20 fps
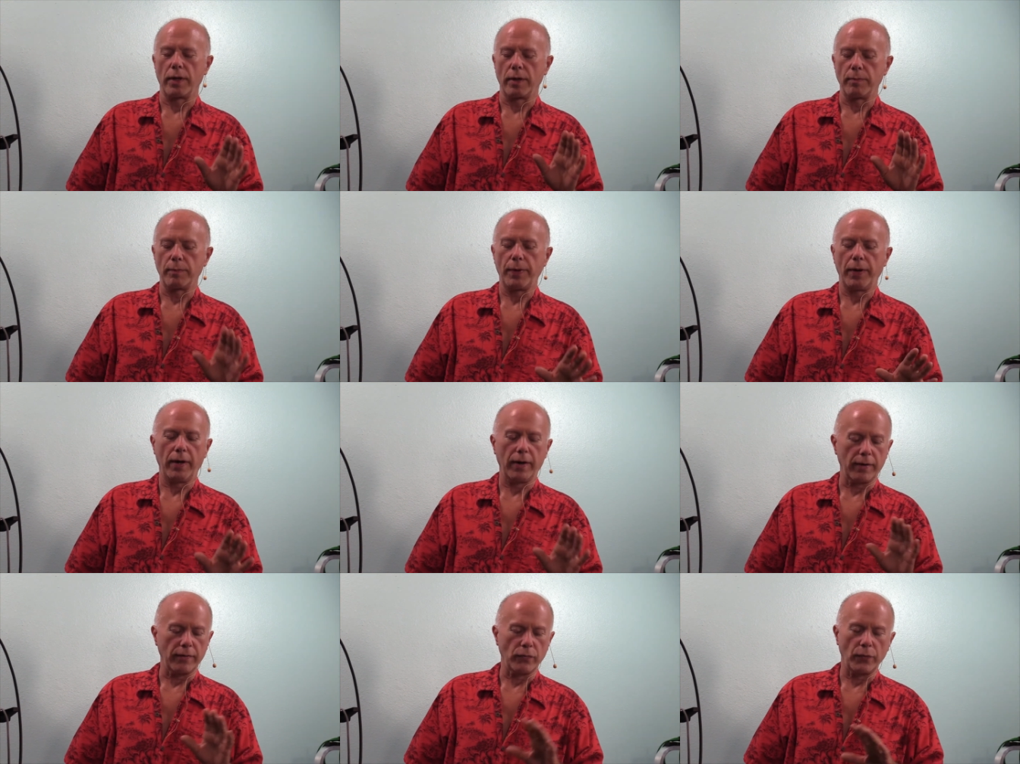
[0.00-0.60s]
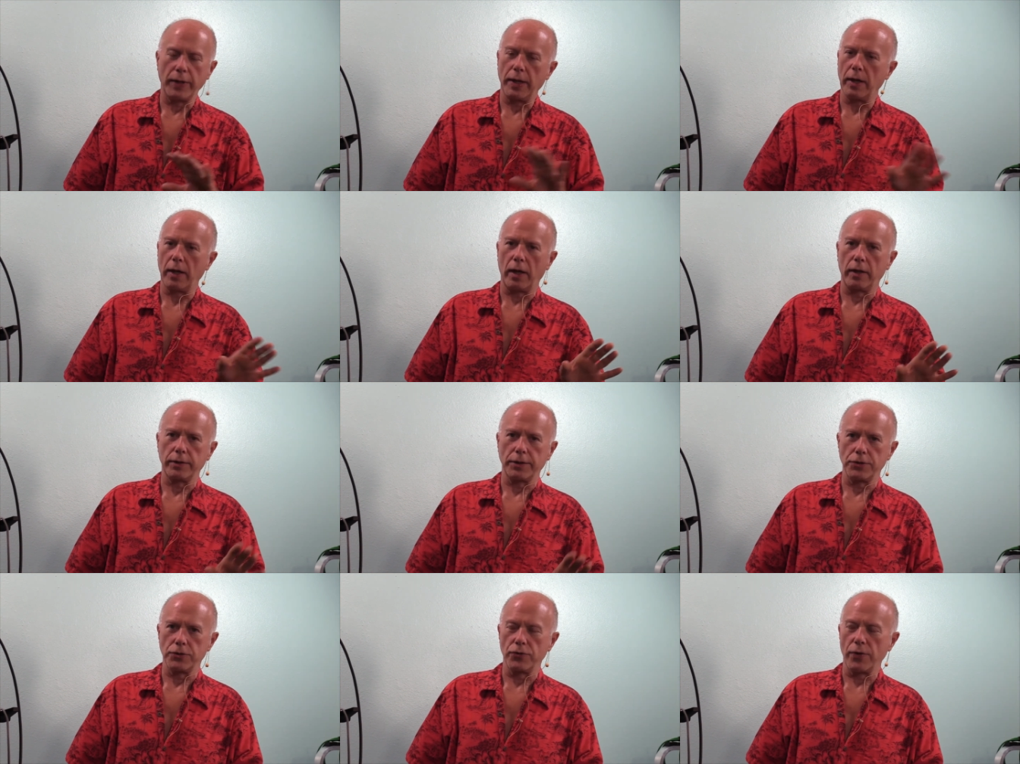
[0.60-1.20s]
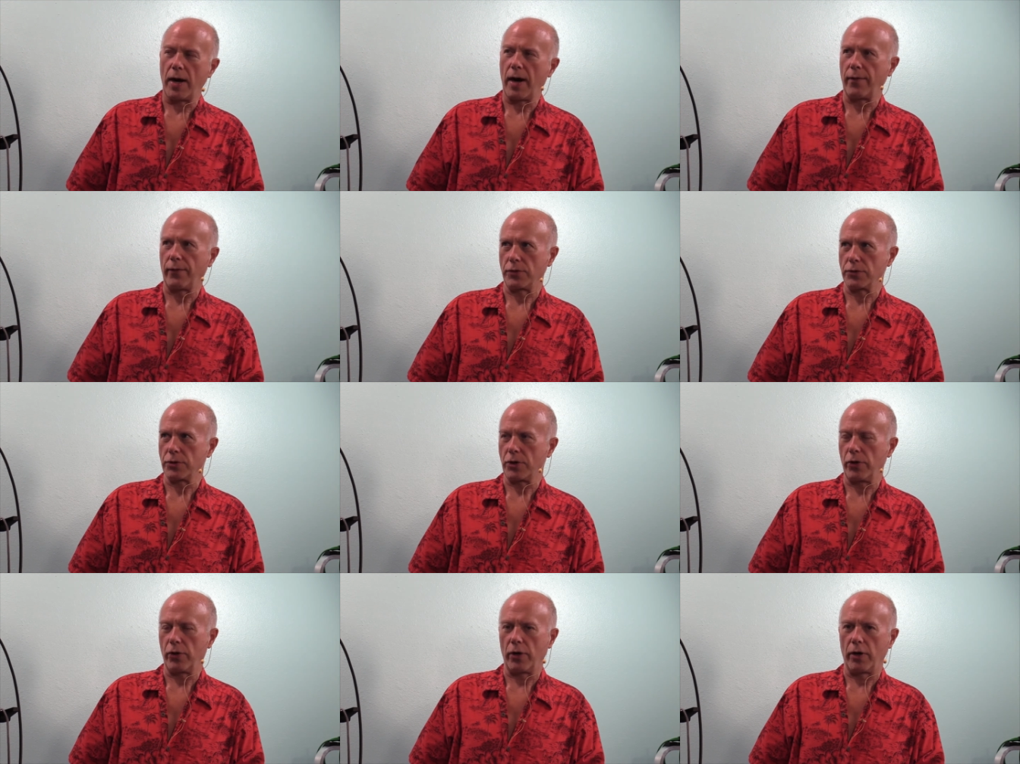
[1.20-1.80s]
imperative we get all these drivers
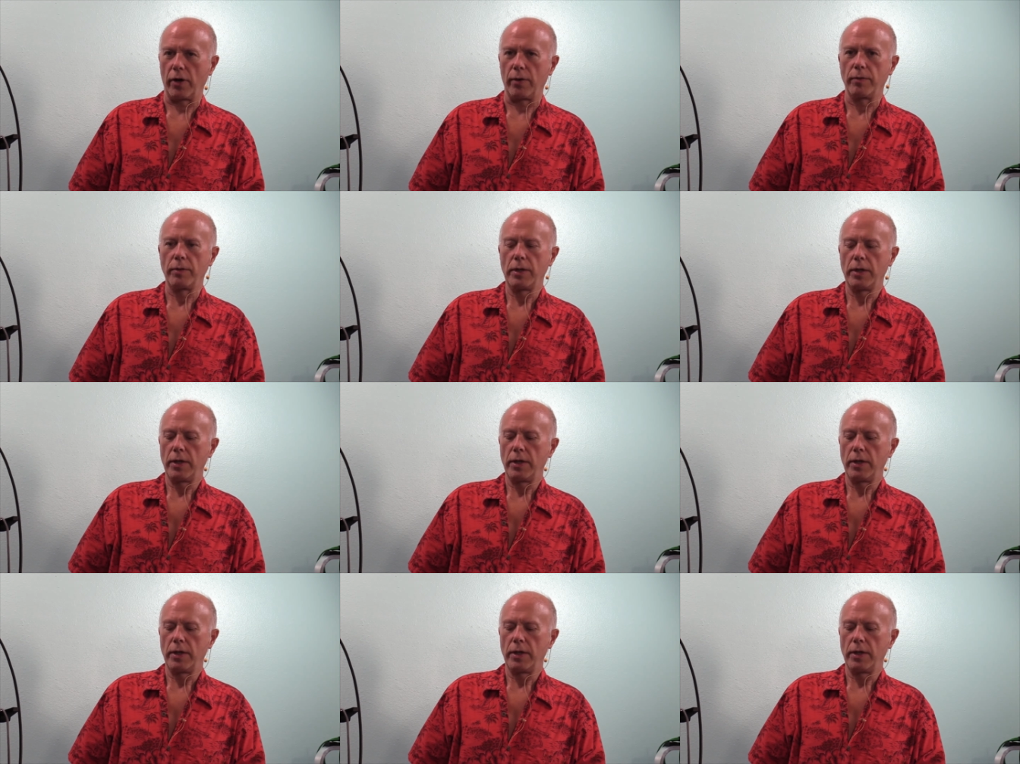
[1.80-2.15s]
current.